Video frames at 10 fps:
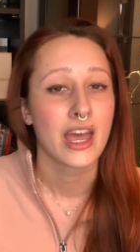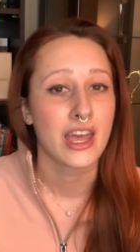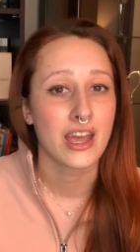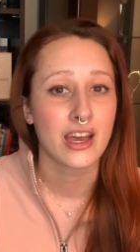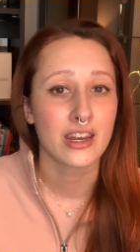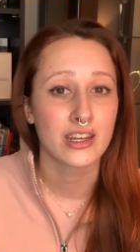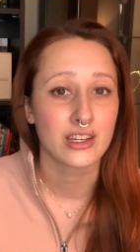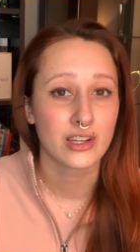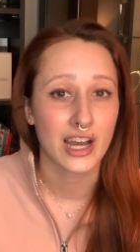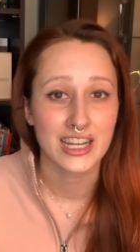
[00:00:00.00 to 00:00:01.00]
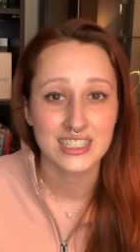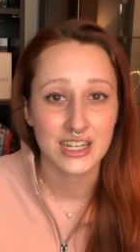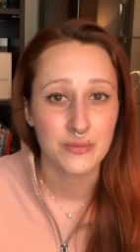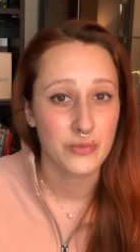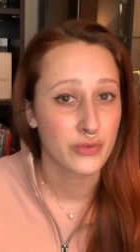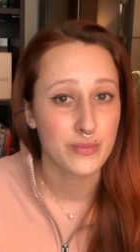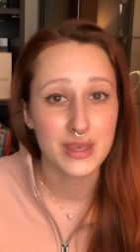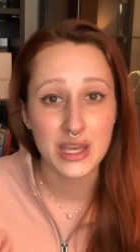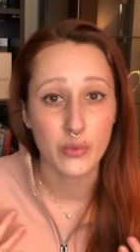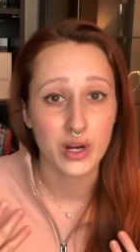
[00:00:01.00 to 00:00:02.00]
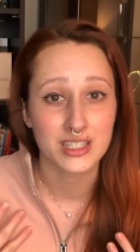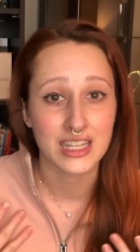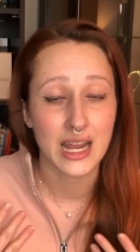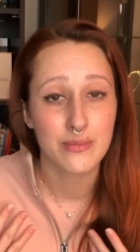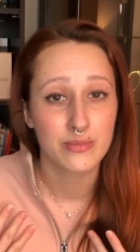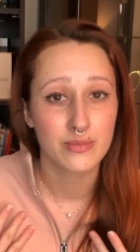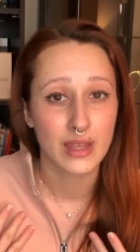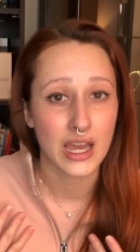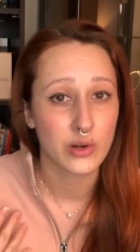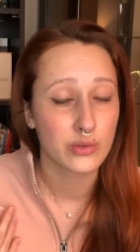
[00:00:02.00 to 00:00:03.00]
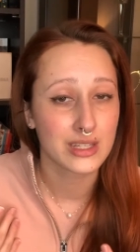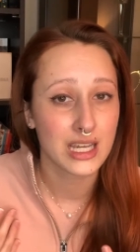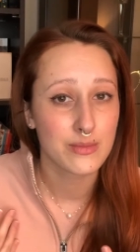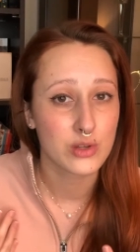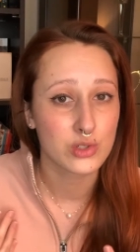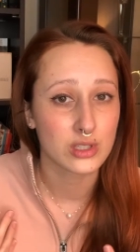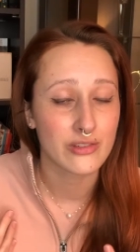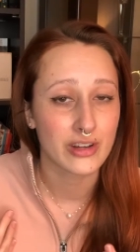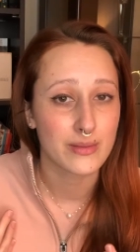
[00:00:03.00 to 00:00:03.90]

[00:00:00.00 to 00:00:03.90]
And guys, for me it works, and I don't think I'm usually very